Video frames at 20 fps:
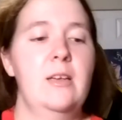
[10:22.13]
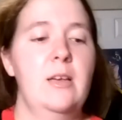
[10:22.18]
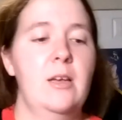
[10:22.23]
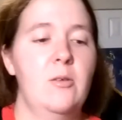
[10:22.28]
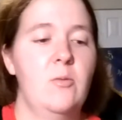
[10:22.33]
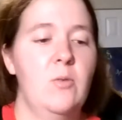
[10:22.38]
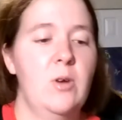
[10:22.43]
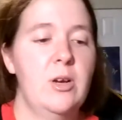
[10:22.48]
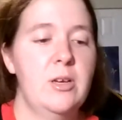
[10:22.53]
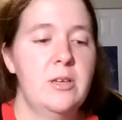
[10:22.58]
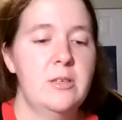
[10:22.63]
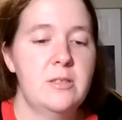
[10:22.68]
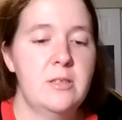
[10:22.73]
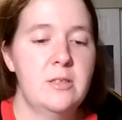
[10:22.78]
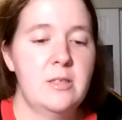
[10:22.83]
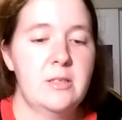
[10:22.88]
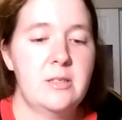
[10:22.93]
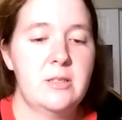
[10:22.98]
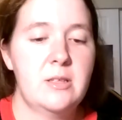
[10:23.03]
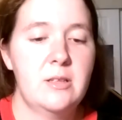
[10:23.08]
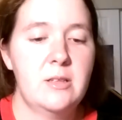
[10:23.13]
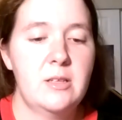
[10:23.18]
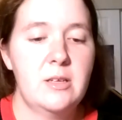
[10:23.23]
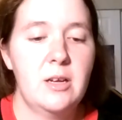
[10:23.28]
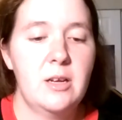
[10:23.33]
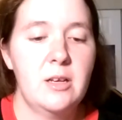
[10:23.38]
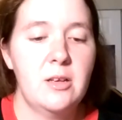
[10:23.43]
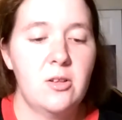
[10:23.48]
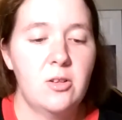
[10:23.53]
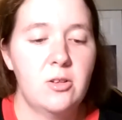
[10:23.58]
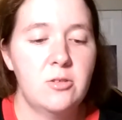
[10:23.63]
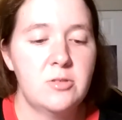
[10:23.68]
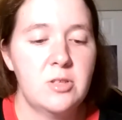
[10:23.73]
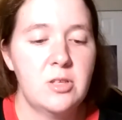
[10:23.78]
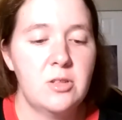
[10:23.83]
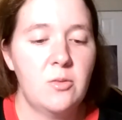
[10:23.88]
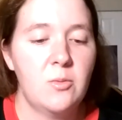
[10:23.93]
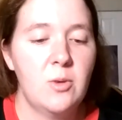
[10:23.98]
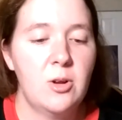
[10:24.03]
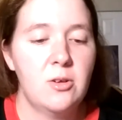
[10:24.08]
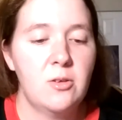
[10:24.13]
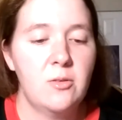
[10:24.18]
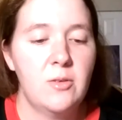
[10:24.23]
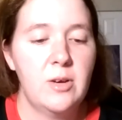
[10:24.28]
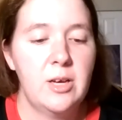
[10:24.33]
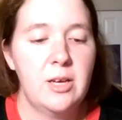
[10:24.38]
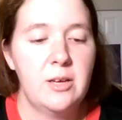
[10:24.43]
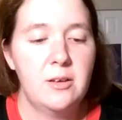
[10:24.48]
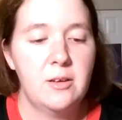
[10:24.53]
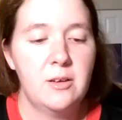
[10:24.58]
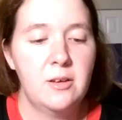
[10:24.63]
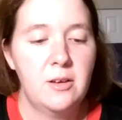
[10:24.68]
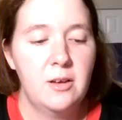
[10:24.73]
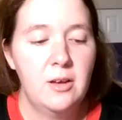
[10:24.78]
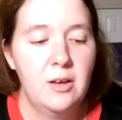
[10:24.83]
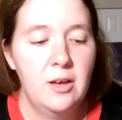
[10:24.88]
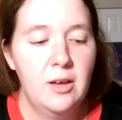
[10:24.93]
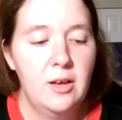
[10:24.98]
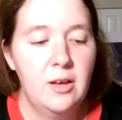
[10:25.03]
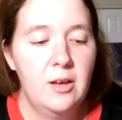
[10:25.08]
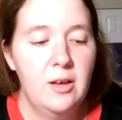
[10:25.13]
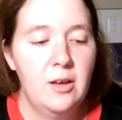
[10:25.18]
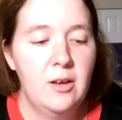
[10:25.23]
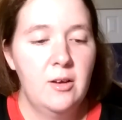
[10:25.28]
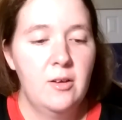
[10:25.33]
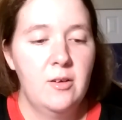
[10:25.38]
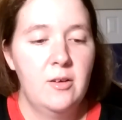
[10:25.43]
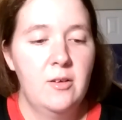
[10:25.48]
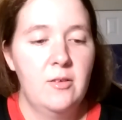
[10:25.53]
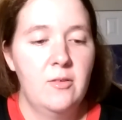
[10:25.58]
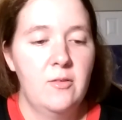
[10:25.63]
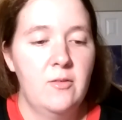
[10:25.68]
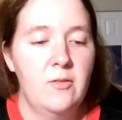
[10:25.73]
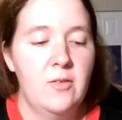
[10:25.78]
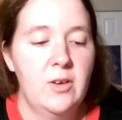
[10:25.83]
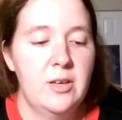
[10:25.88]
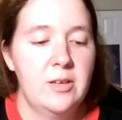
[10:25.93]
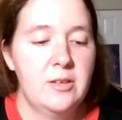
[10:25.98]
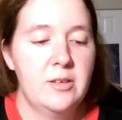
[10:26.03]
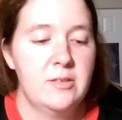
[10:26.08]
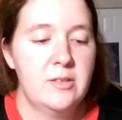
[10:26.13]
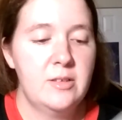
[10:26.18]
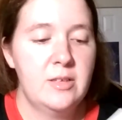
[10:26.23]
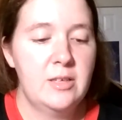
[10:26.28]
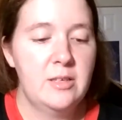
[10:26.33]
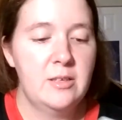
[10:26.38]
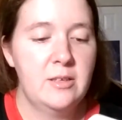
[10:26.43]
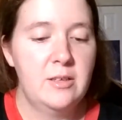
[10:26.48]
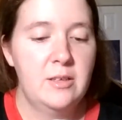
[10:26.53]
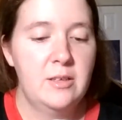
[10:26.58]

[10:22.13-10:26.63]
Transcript: And why isn't this, did I close it the wrong way? Why isn't it?